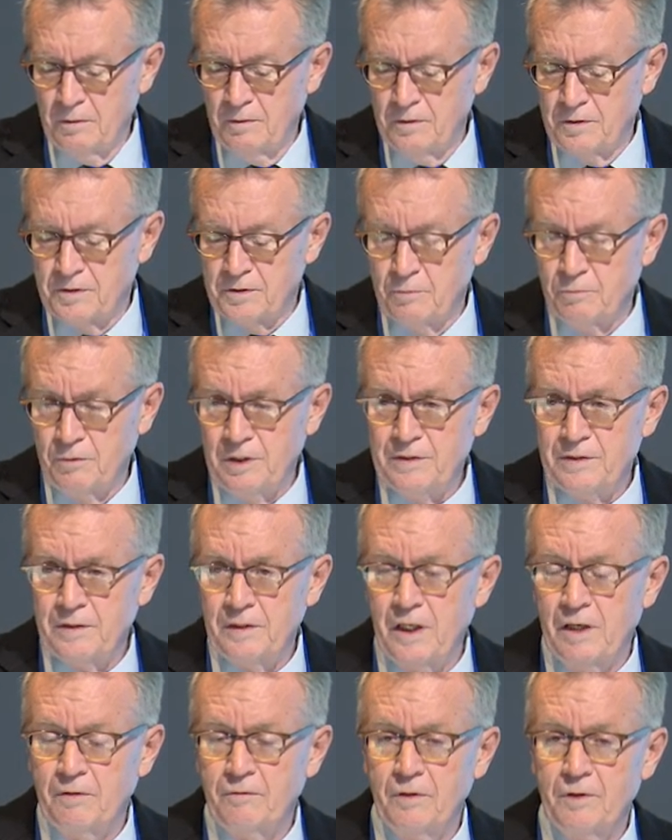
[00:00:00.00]
There's some
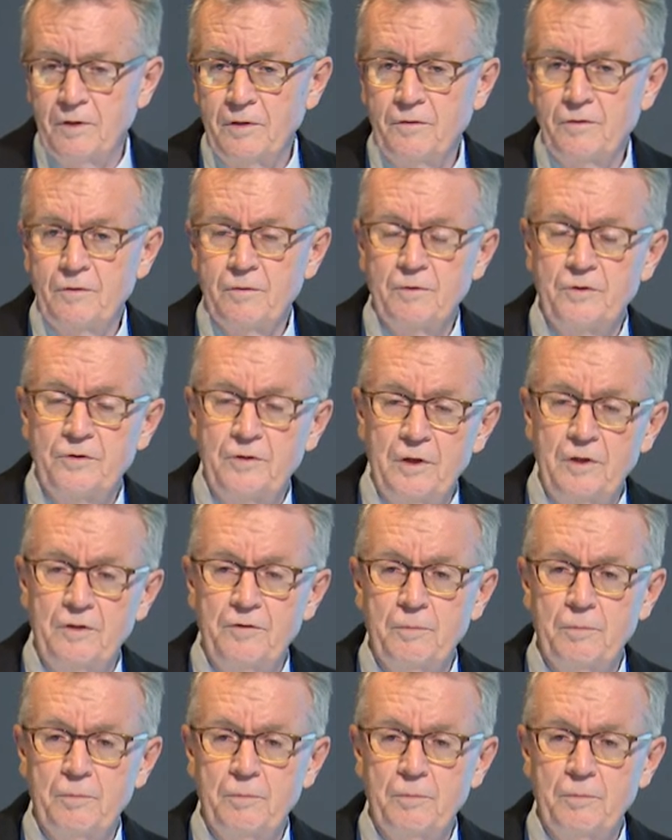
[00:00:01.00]
recent evidence of a series